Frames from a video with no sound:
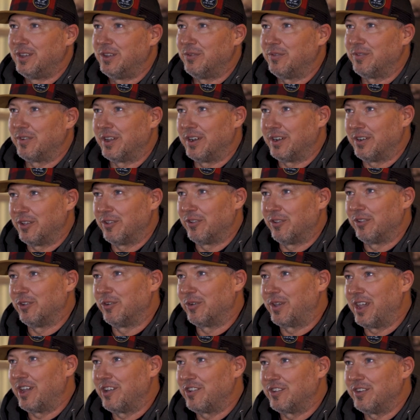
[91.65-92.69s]
We've got another
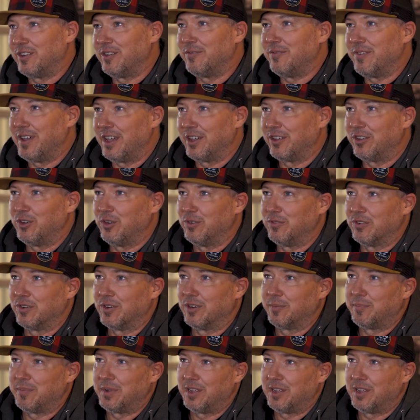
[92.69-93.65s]
location in Vancouver,